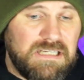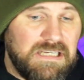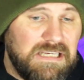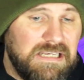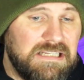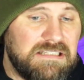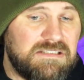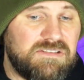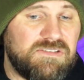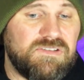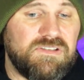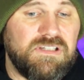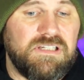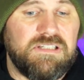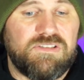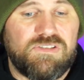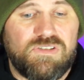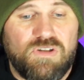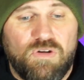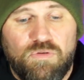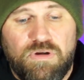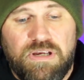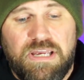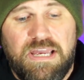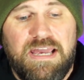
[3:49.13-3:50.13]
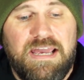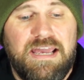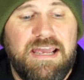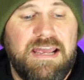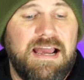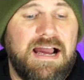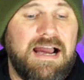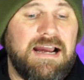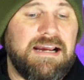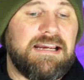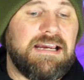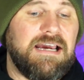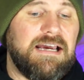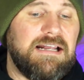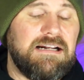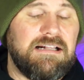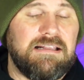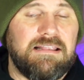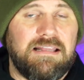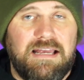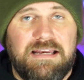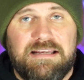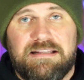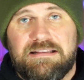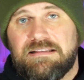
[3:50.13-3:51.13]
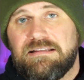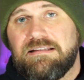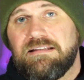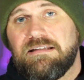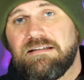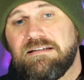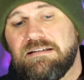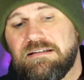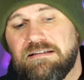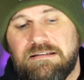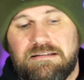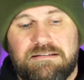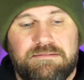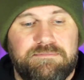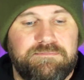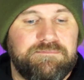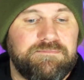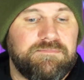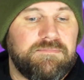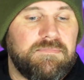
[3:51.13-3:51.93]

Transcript: it's okay. I kind of like the